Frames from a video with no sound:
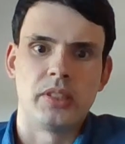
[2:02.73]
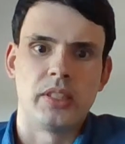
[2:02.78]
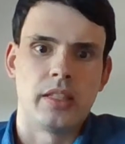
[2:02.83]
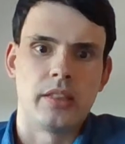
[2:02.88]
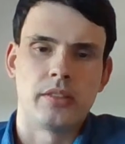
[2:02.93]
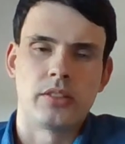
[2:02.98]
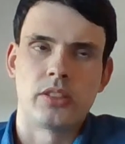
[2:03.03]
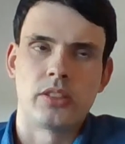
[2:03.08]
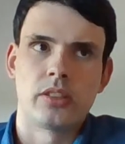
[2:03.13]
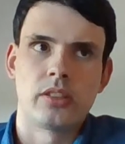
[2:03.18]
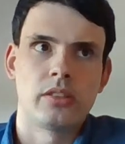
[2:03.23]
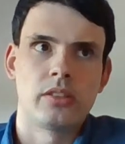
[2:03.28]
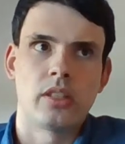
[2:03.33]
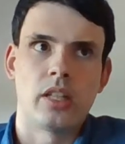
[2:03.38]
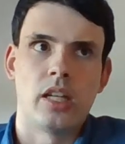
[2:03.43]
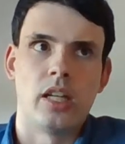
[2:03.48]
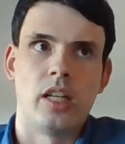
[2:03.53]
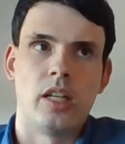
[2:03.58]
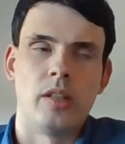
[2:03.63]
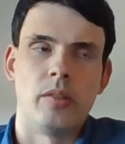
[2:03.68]
that
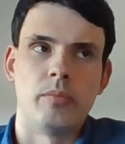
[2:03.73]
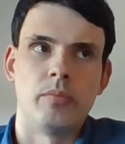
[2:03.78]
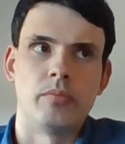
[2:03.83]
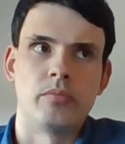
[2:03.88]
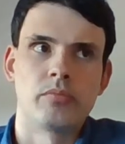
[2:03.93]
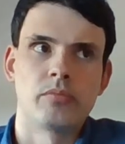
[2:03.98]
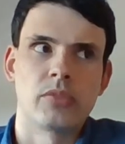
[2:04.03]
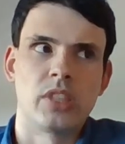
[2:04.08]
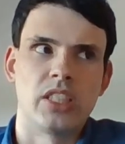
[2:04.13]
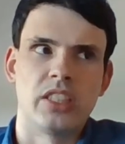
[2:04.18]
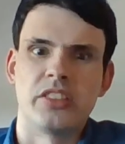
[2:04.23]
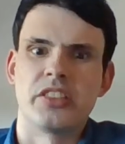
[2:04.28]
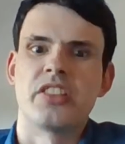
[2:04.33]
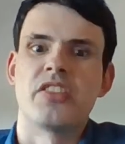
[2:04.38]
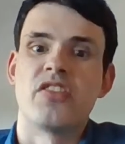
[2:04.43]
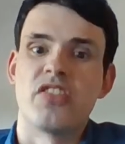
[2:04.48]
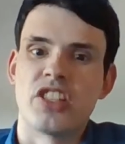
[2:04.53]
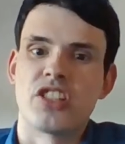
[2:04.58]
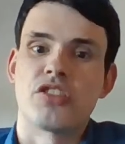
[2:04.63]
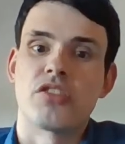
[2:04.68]
they're
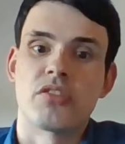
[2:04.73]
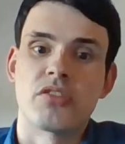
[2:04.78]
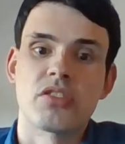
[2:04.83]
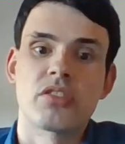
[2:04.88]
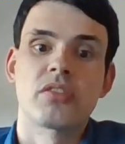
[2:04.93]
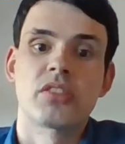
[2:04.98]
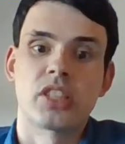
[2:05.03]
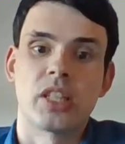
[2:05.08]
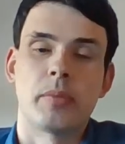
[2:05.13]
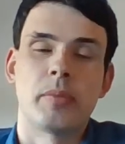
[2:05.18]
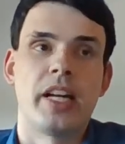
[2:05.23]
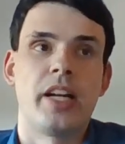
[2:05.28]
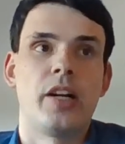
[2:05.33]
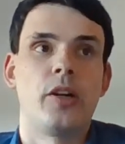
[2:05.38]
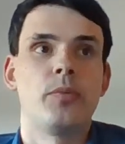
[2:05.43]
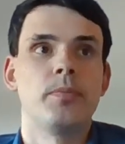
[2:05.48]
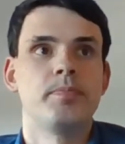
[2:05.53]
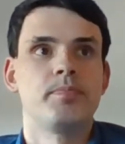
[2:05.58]
deficient somehow.